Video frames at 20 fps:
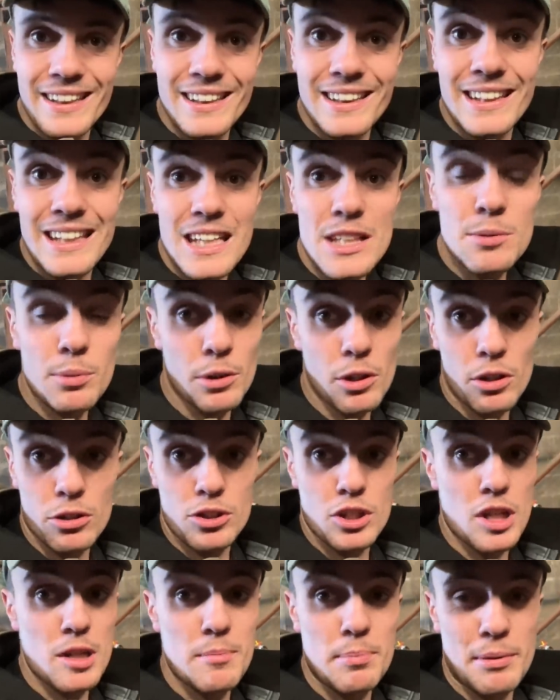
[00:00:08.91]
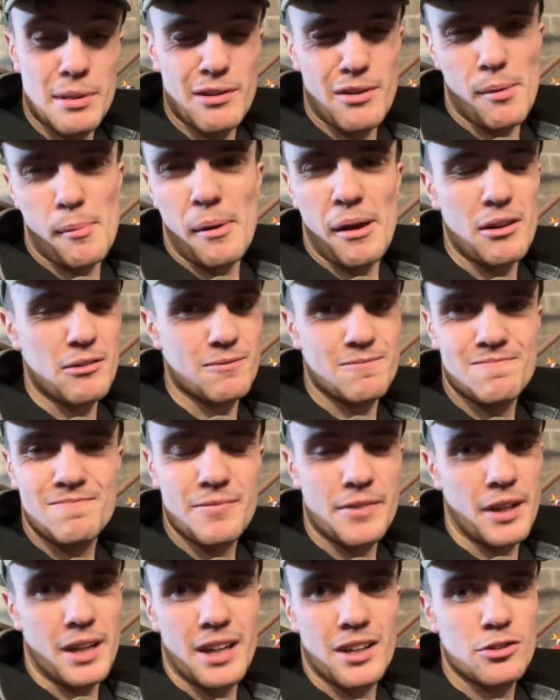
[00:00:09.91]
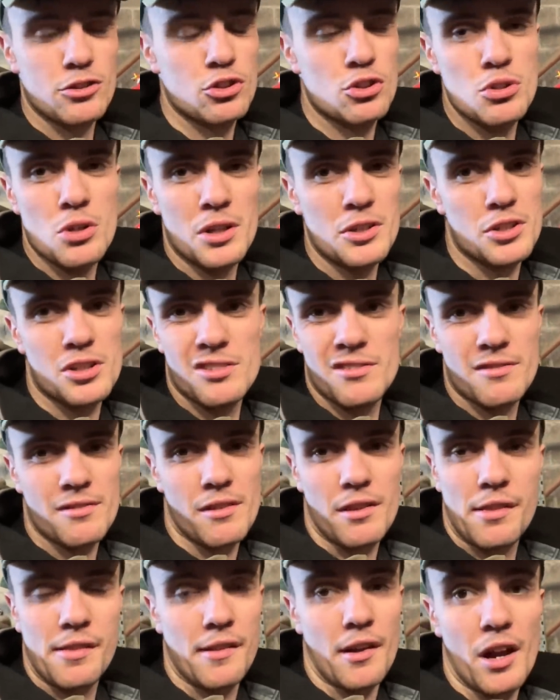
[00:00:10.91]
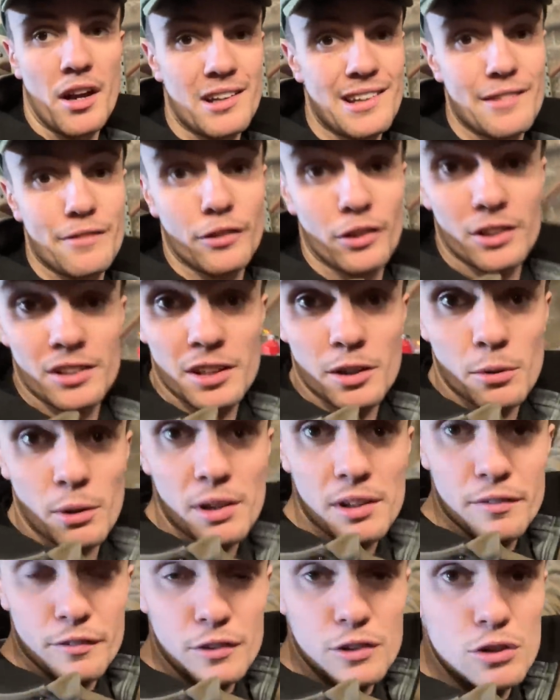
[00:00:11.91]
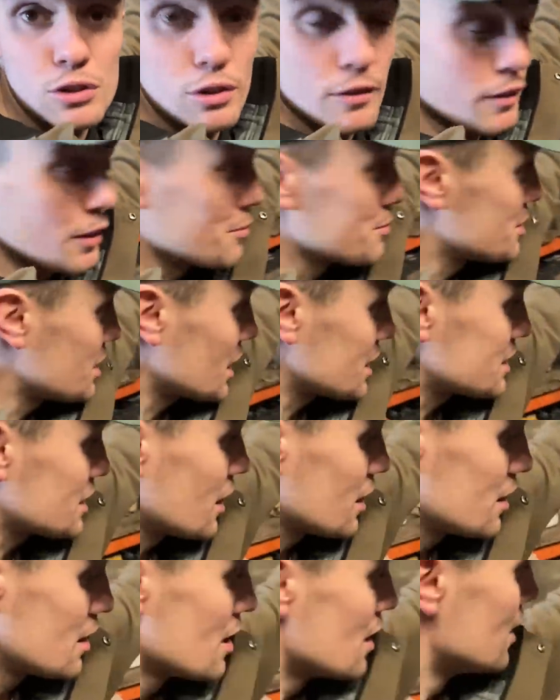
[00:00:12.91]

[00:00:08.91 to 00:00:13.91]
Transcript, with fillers: These were not cheap. They're about two hundred thirty, forty quid for two of them, six ton.